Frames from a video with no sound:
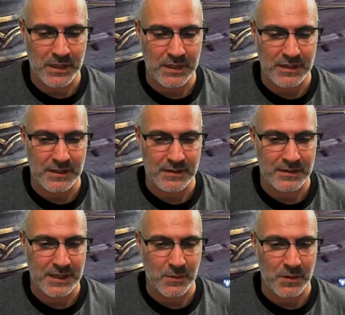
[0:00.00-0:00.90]
uh,
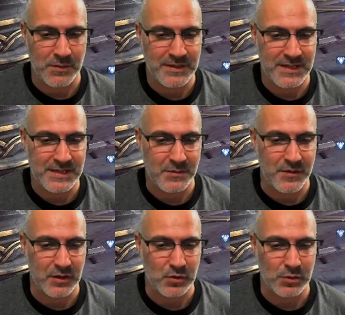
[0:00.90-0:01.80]
can we reset some of
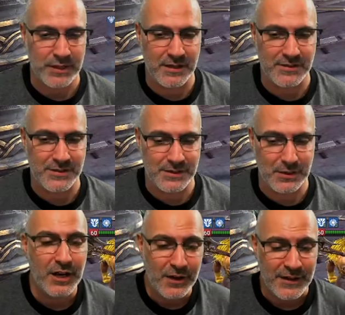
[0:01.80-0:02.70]
our cooldowns?
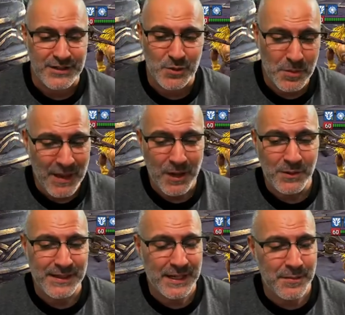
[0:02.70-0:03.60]
No. All right, so we're back
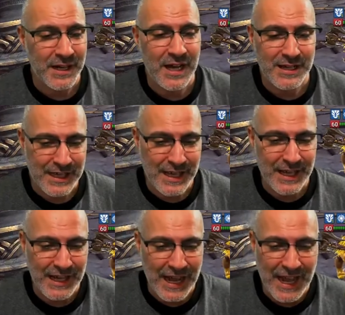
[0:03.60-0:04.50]
with Lady
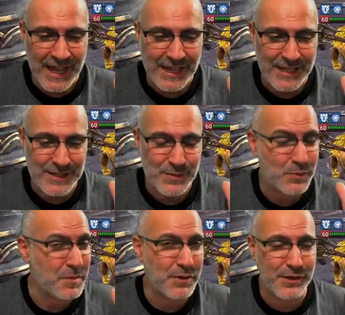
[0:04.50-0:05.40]
Mikage, and
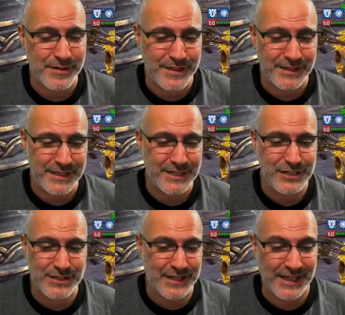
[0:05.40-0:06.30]
we put her in the lead
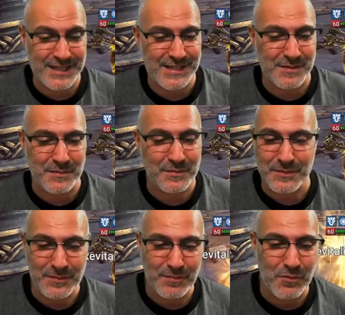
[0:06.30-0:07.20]
just to get some
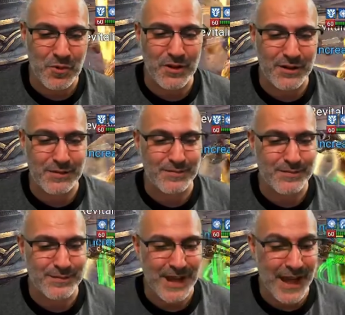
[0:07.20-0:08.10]
more
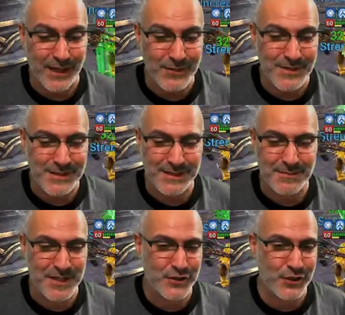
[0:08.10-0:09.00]
accuracy to
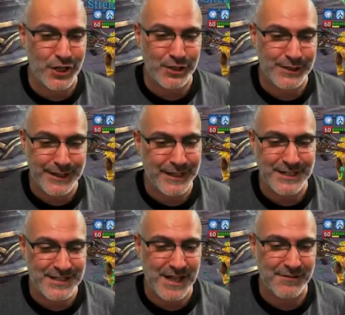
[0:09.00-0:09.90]
make sure our Lydia
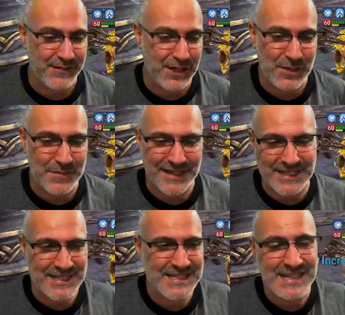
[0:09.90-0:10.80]
does not fail
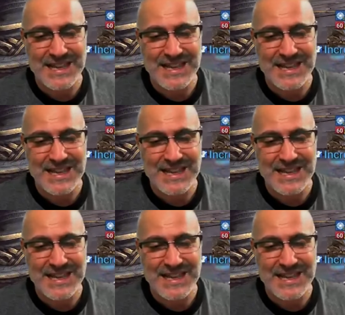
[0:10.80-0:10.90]
because